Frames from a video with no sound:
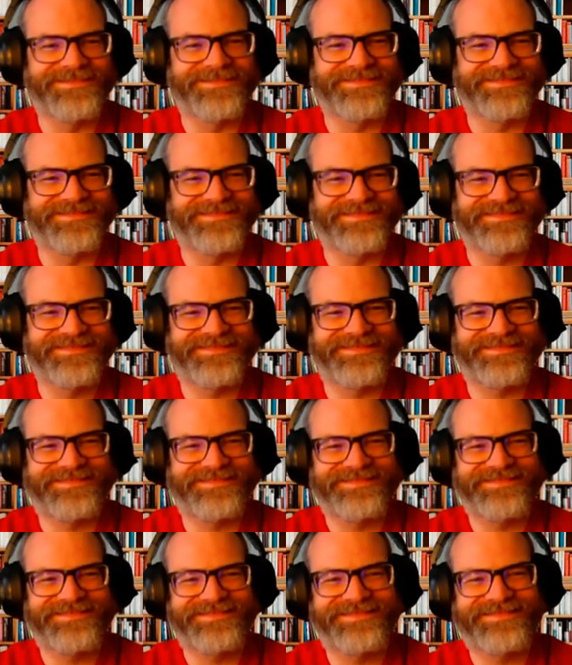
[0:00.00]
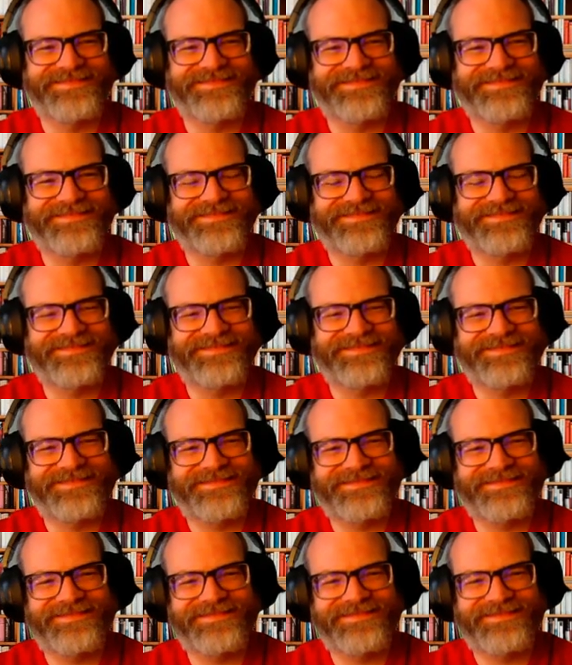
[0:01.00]

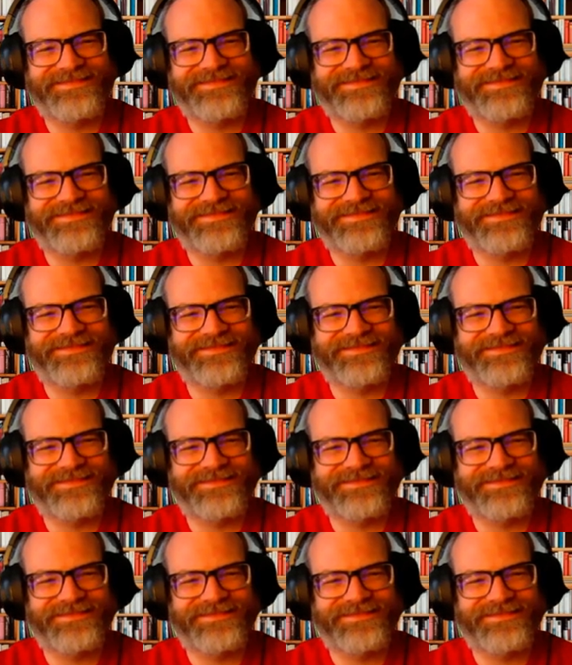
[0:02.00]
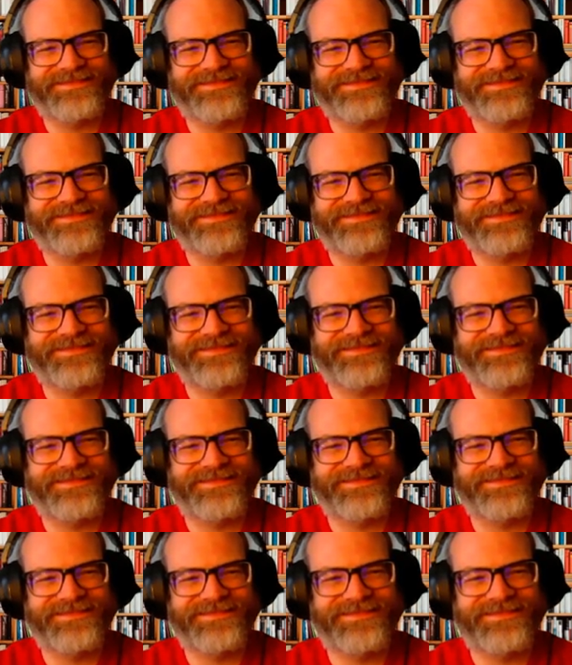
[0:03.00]

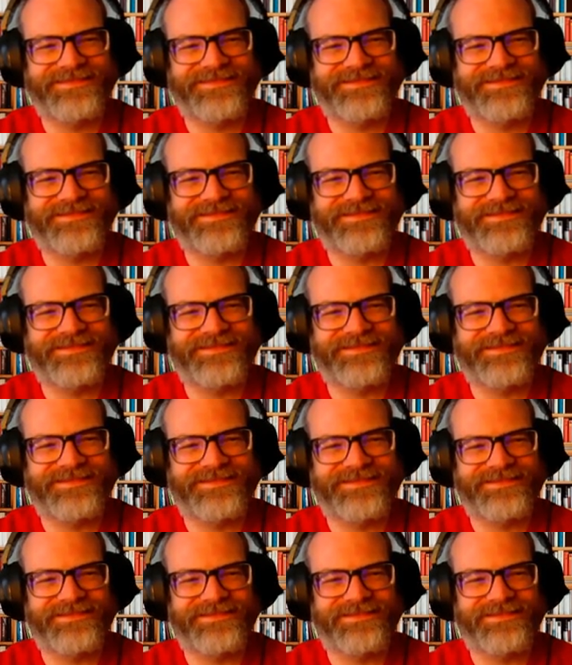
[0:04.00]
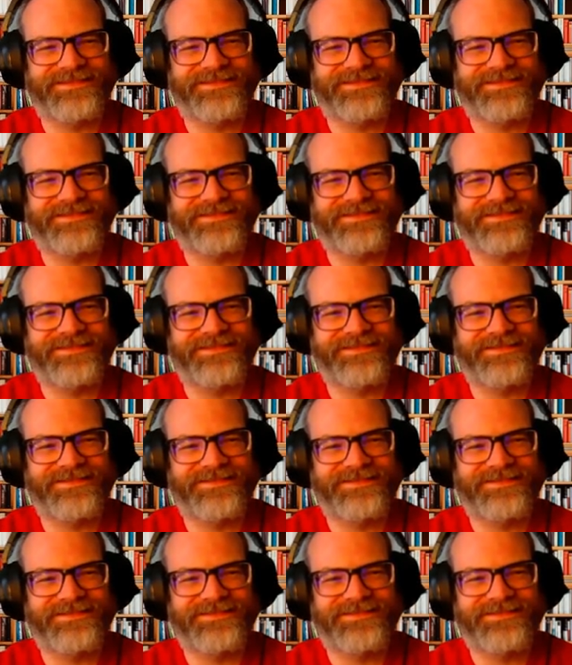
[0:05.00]

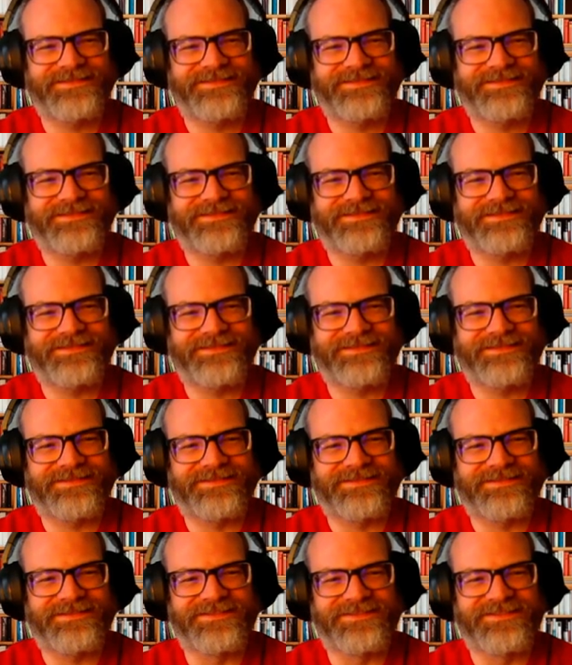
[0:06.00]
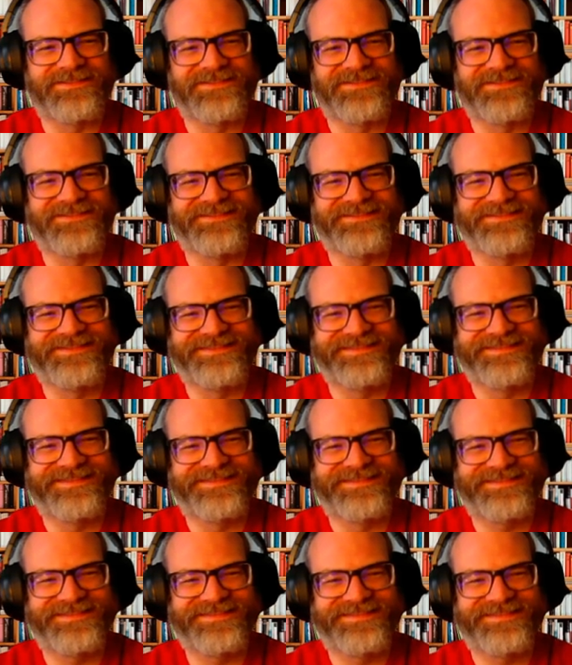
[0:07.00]
(silent)